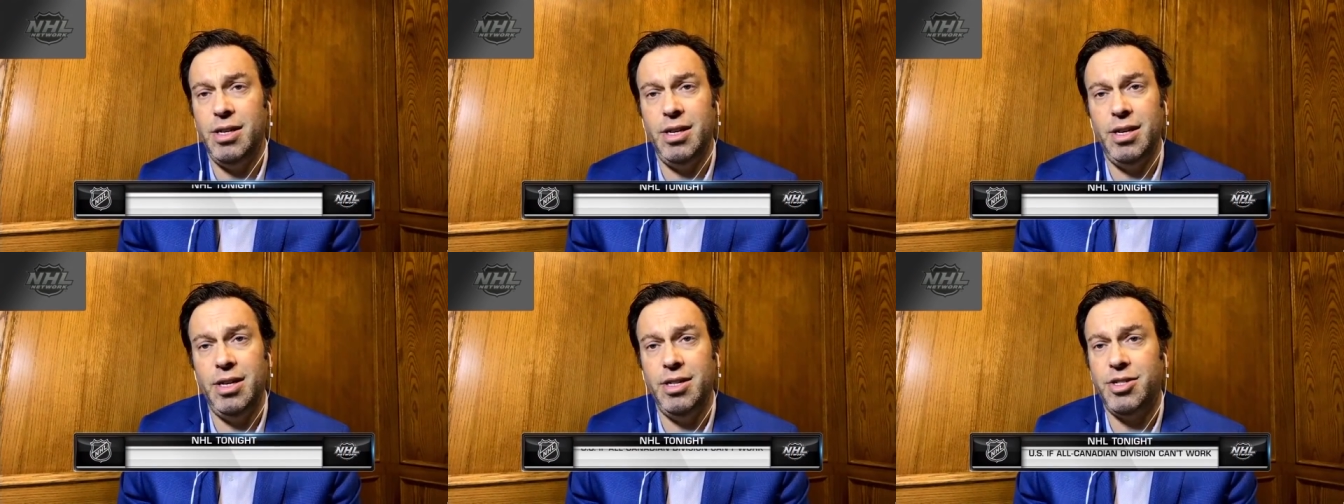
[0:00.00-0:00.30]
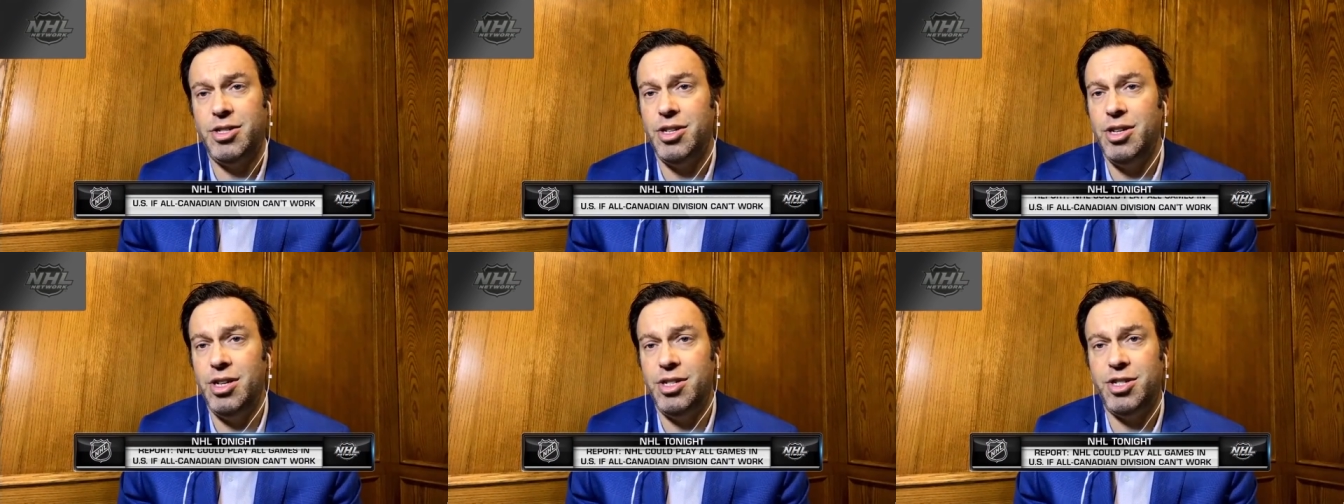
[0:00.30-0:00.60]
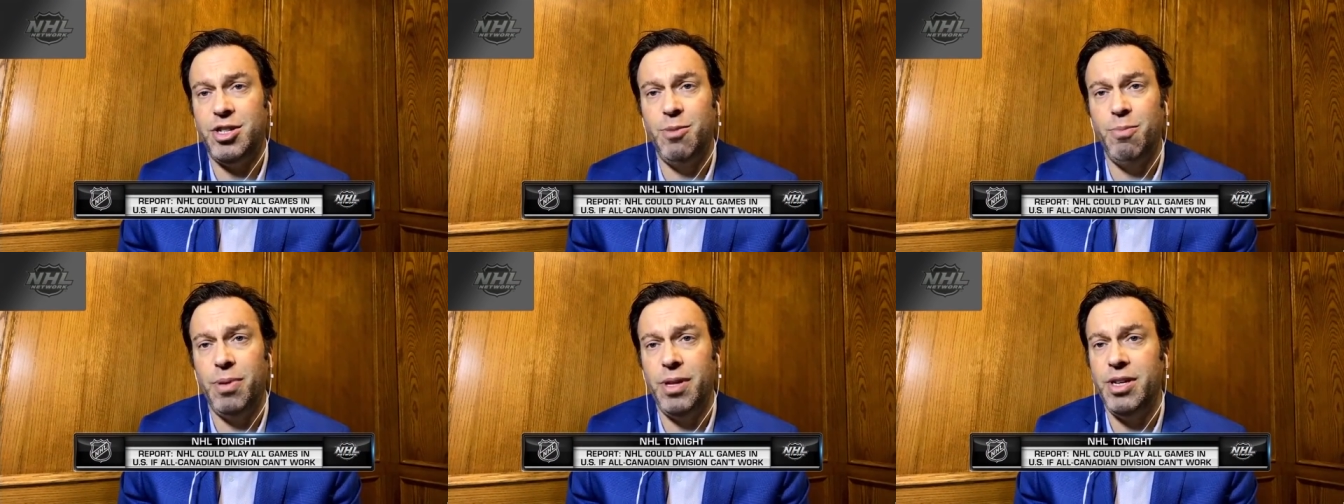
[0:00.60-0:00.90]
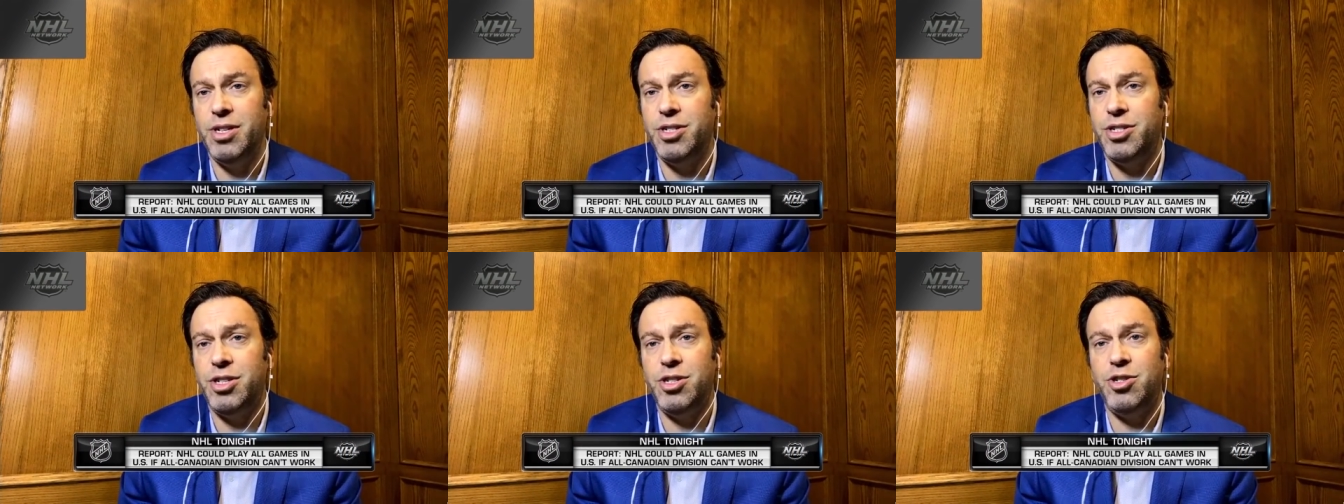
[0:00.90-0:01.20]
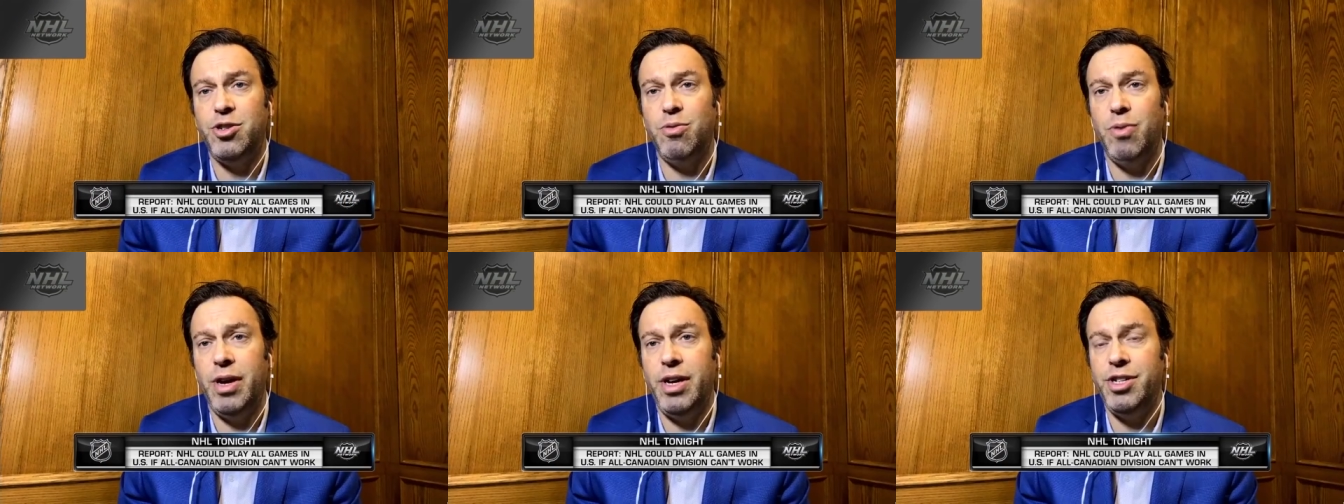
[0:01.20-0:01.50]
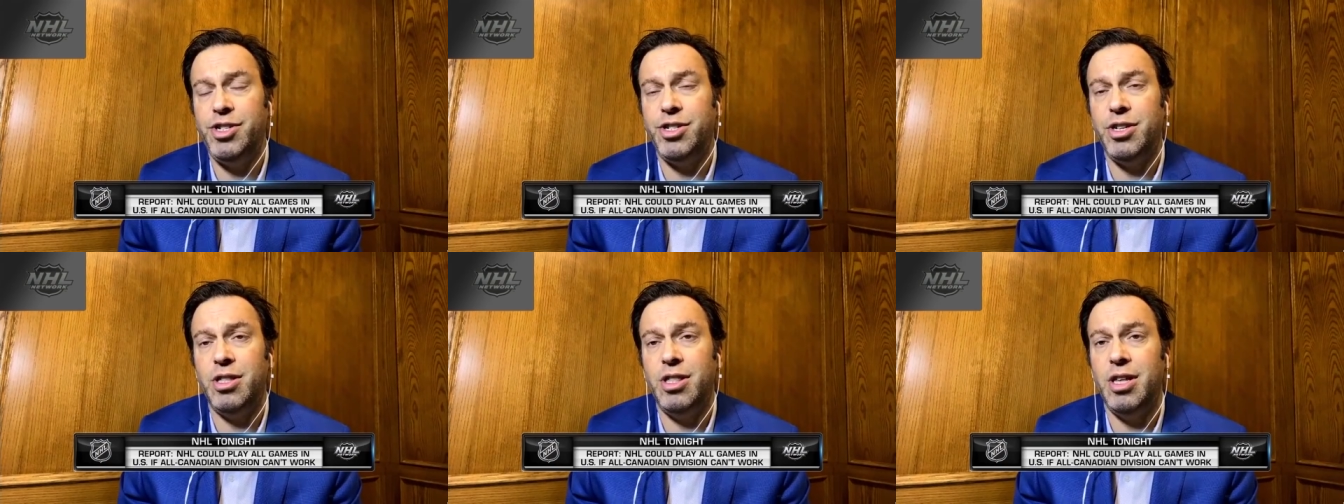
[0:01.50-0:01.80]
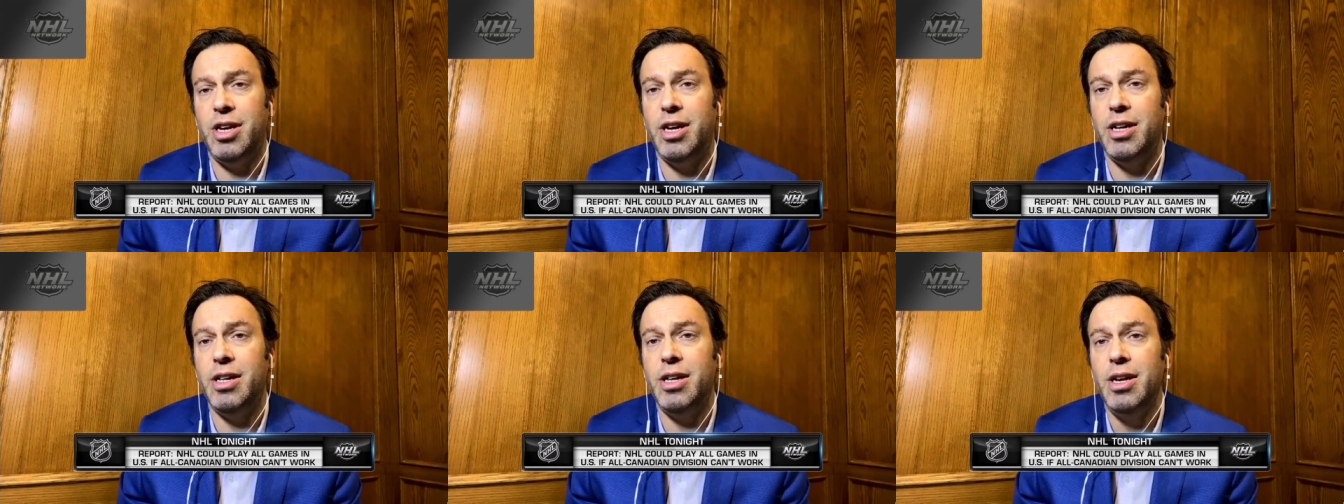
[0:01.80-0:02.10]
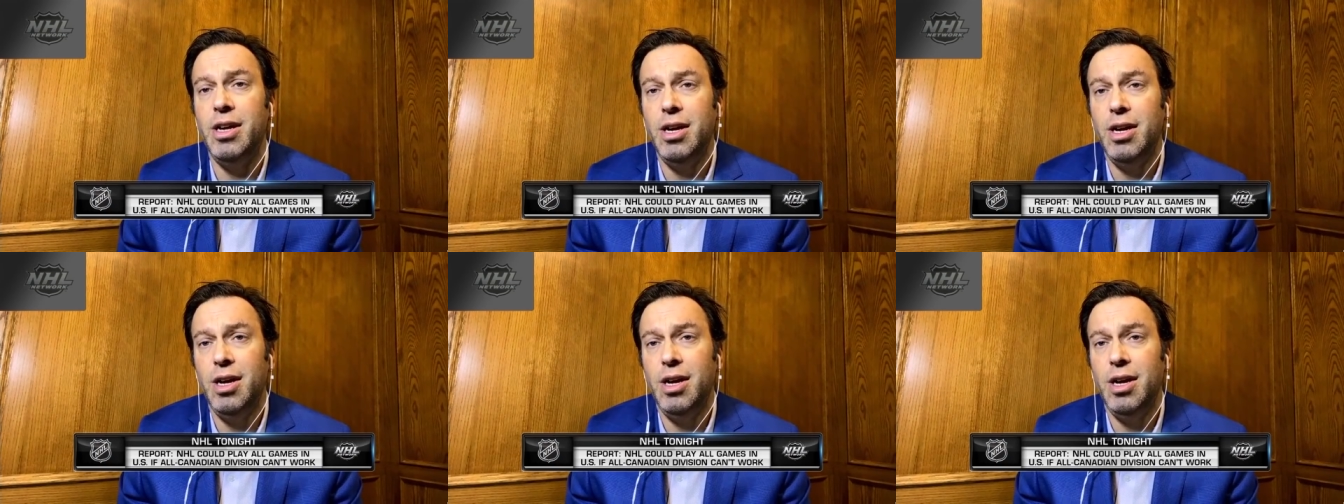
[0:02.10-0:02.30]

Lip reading: it's simply a situation that